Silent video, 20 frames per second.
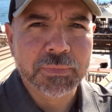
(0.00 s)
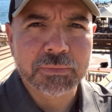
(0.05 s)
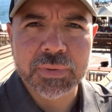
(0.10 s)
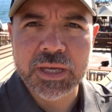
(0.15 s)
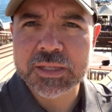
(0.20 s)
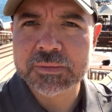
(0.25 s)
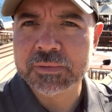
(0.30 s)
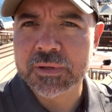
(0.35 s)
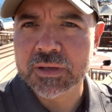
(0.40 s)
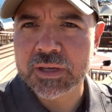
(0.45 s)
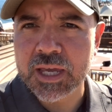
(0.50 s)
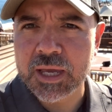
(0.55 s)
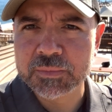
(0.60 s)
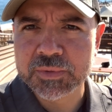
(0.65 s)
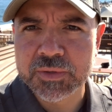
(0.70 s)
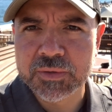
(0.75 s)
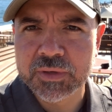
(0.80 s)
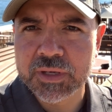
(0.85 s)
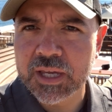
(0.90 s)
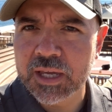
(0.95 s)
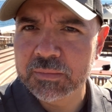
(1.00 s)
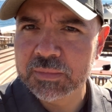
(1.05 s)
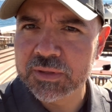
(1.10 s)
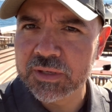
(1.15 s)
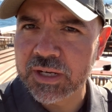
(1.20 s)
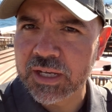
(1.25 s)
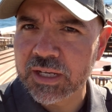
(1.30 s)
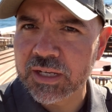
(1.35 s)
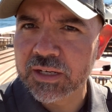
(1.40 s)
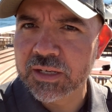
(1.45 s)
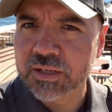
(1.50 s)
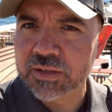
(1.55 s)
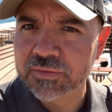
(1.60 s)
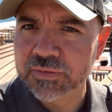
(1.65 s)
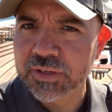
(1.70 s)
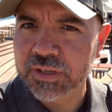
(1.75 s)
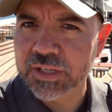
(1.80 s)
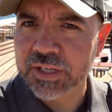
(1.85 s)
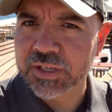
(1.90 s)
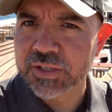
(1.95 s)
Baseball caps are okay, but they're not going to
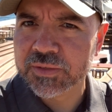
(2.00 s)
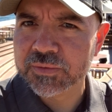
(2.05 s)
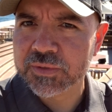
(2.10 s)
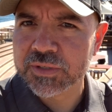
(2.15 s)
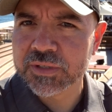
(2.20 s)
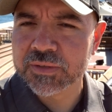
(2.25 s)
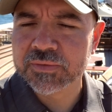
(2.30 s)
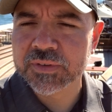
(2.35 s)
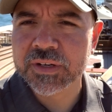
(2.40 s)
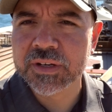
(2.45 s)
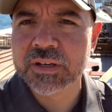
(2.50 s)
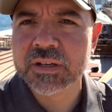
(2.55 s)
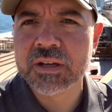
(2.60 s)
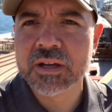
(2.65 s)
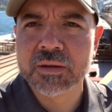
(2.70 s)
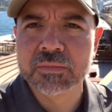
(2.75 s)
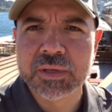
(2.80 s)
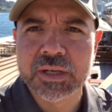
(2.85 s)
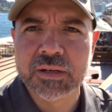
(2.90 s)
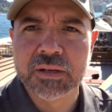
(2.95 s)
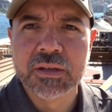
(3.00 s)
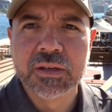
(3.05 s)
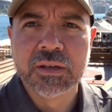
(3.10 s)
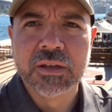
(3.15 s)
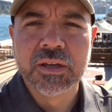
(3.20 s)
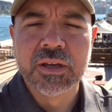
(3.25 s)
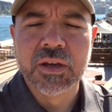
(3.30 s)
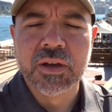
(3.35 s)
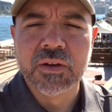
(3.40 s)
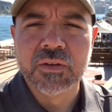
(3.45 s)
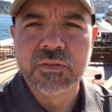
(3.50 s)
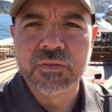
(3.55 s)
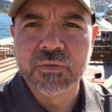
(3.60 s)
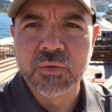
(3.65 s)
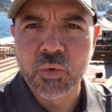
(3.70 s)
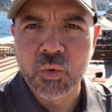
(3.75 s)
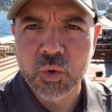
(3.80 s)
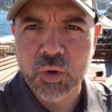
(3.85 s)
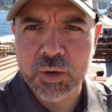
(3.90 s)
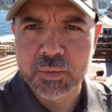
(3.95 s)
cover your ears, which are a very common
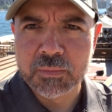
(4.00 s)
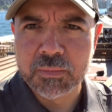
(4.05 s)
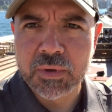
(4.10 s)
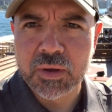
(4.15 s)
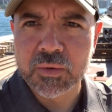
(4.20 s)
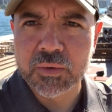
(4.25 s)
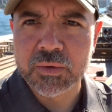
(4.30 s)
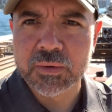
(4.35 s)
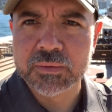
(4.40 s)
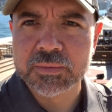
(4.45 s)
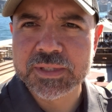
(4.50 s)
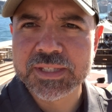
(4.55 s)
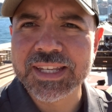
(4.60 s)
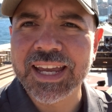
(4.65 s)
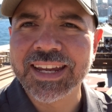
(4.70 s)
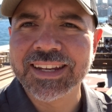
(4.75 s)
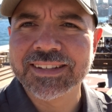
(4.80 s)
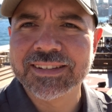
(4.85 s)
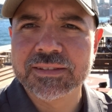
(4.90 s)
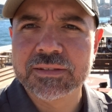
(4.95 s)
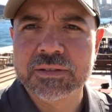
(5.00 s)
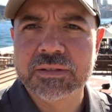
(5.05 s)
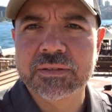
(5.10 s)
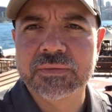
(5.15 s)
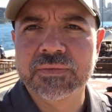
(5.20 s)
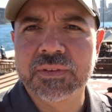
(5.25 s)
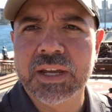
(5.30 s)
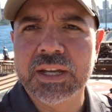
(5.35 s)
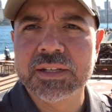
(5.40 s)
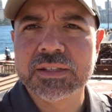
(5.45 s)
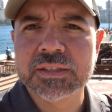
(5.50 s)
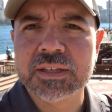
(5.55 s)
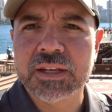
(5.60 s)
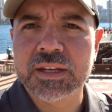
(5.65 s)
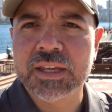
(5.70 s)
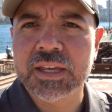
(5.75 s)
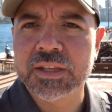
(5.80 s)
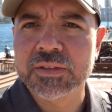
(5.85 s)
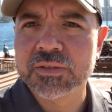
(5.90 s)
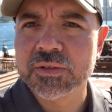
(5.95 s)
form or site to find
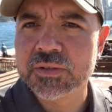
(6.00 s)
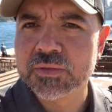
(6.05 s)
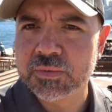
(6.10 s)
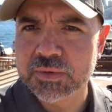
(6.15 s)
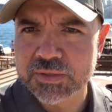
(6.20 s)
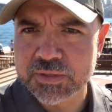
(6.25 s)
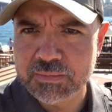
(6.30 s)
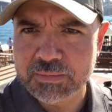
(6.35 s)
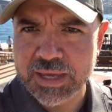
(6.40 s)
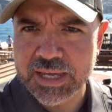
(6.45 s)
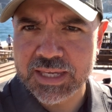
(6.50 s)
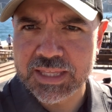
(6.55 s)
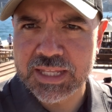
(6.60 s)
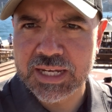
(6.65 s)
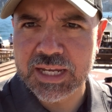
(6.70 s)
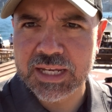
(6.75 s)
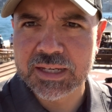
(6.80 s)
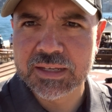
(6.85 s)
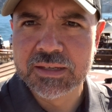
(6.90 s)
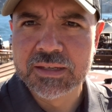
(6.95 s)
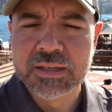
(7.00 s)
skin cancer, as well as the back of the neck.